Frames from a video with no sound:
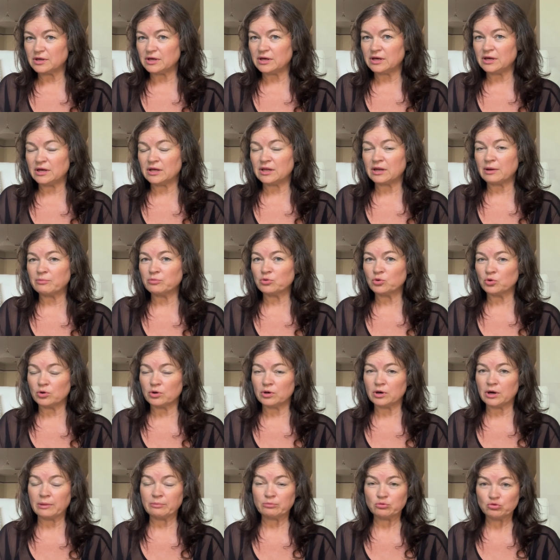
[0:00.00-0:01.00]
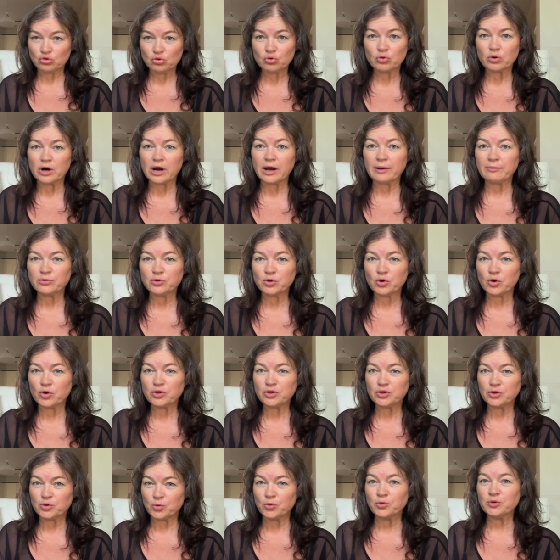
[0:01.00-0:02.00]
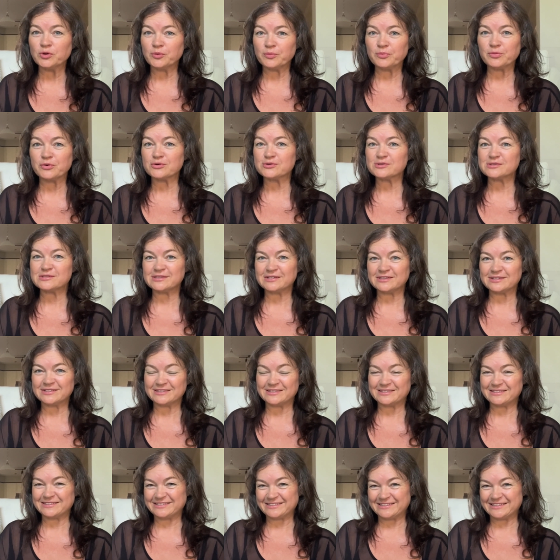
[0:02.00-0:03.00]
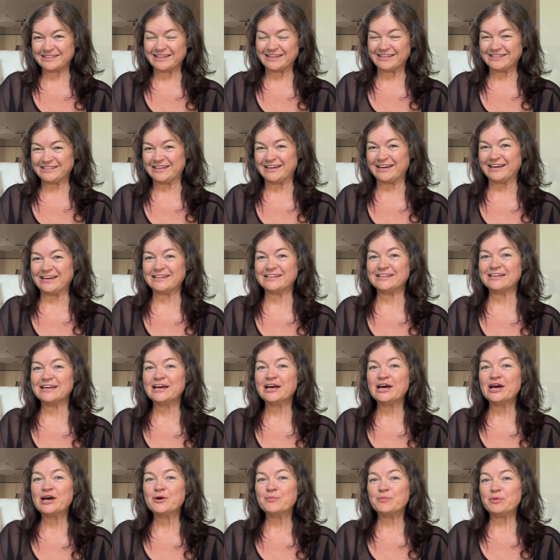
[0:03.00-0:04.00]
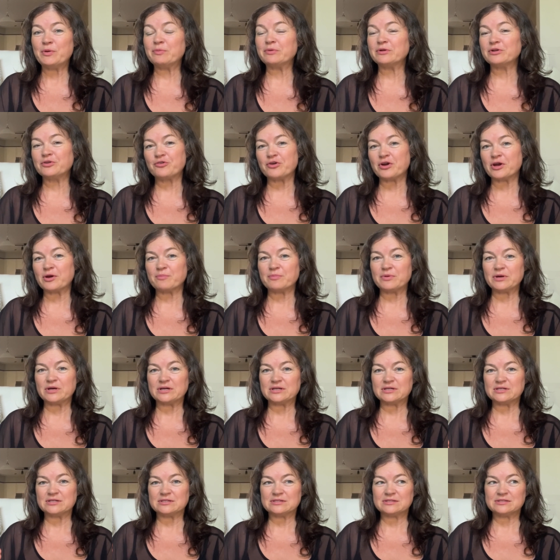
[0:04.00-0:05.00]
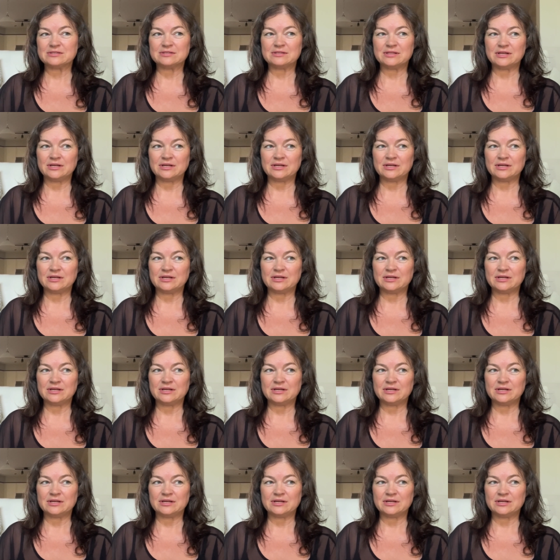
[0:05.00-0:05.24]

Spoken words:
And I'm sure I'm not the only person like that. People drink because they